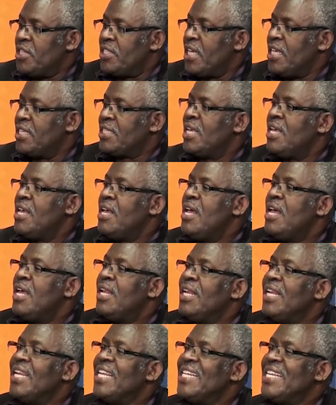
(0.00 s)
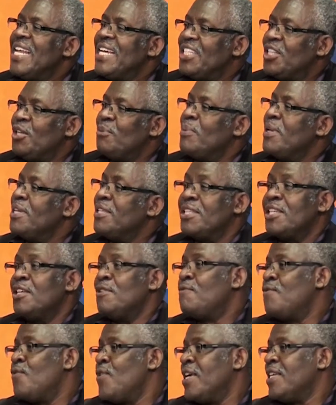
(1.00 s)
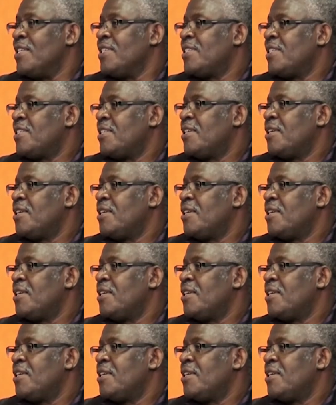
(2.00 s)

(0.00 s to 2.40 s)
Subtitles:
He says leadership is influence.